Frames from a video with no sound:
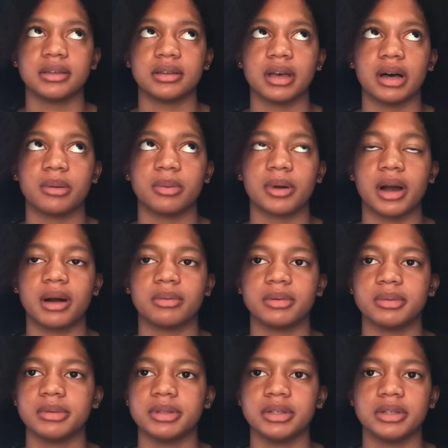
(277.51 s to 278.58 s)
I'll
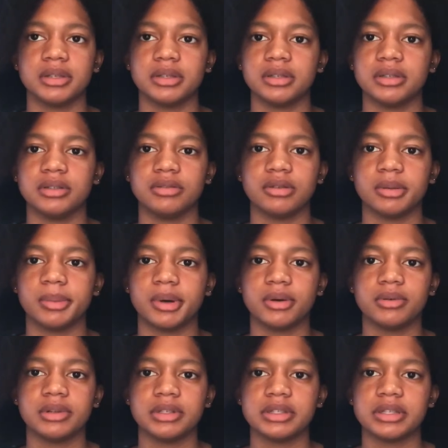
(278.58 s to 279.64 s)
probably do a
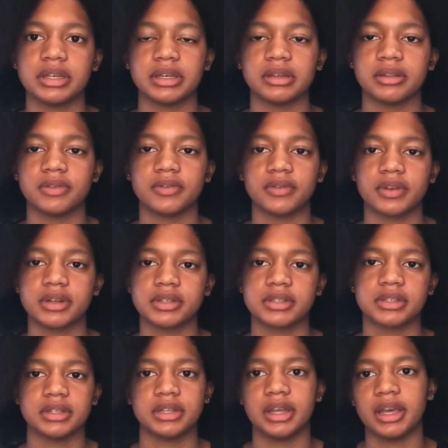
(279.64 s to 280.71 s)
ponytail the
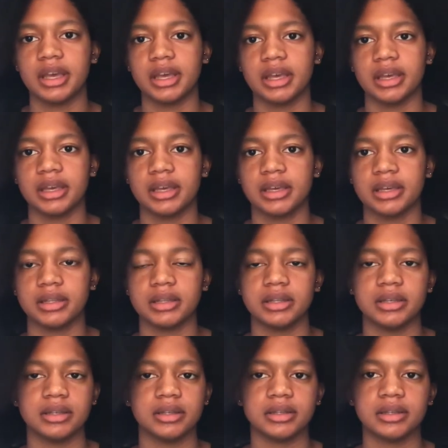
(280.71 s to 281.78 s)
first day and
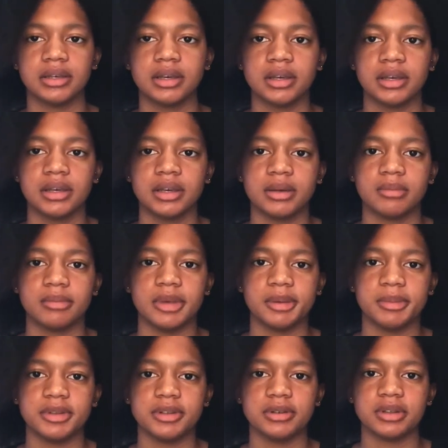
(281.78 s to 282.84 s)
then
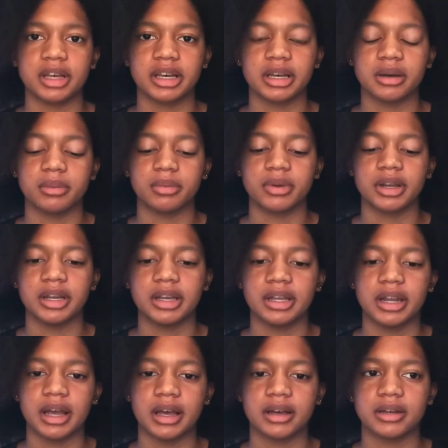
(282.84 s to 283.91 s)
maybe do like a braid
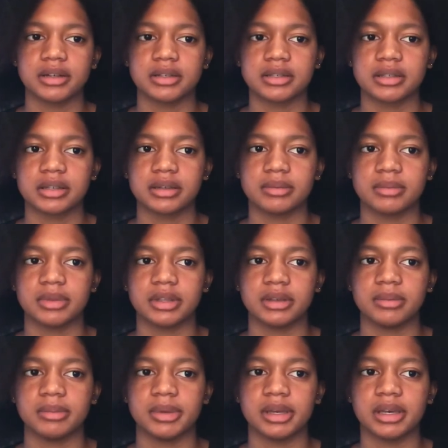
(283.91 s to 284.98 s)
out or
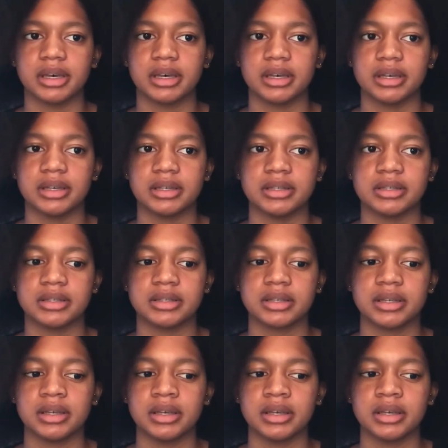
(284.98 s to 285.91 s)
something because